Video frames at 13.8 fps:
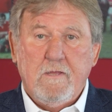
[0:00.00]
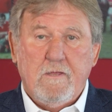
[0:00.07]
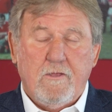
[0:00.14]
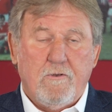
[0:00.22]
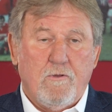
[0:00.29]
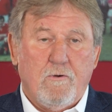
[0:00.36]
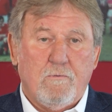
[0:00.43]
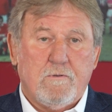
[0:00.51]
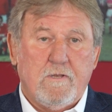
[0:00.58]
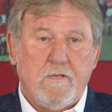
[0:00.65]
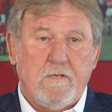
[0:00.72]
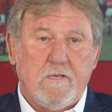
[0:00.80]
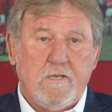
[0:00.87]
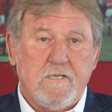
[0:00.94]
You know,
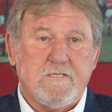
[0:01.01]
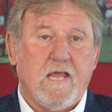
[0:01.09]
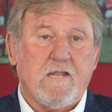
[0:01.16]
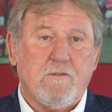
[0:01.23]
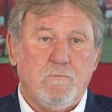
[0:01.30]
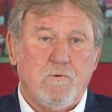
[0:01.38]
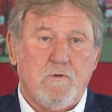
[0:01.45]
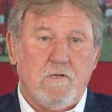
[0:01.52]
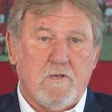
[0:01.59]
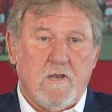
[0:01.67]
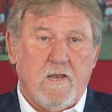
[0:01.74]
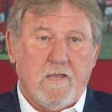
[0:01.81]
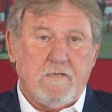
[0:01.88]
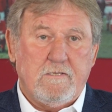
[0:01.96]
he set the world
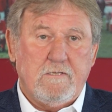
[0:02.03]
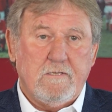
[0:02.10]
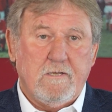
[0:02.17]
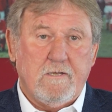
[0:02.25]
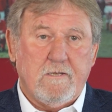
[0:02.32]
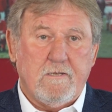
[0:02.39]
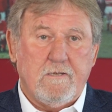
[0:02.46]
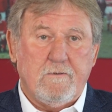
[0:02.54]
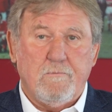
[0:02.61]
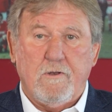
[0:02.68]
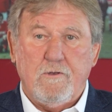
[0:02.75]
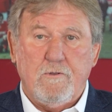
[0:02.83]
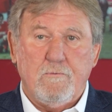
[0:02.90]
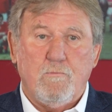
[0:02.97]
alight, and
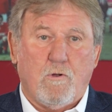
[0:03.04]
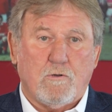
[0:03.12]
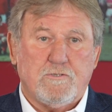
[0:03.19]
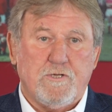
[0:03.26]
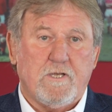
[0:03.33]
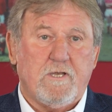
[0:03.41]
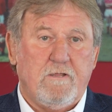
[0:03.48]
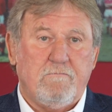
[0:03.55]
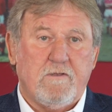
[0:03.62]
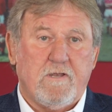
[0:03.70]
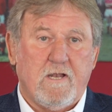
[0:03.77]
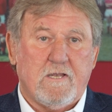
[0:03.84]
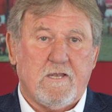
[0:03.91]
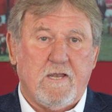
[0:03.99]
when you watch it even
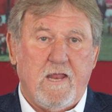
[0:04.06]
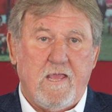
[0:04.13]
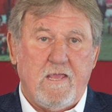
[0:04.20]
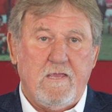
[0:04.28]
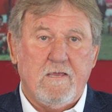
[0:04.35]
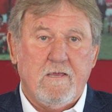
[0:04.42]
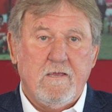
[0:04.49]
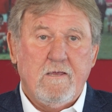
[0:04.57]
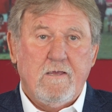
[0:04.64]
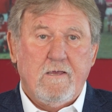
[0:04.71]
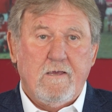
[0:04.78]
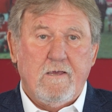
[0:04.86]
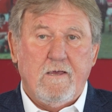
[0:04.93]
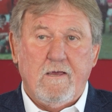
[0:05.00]
till today,
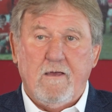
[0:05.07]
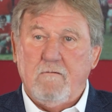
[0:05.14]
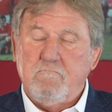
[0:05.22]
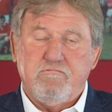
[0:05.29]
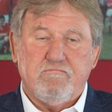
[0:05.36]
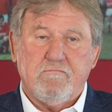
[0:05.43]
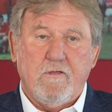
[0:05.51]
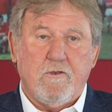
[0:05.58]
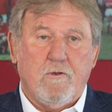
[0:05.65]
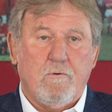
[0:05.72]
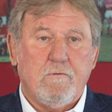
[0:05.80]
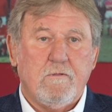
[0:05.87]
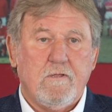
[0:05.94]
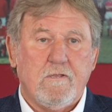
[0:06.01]
you
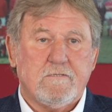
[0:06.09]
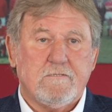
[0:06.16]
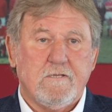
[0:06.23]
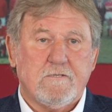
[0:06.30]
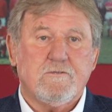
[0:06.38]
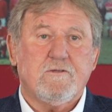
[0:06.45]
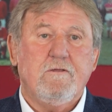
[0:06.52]
know, it's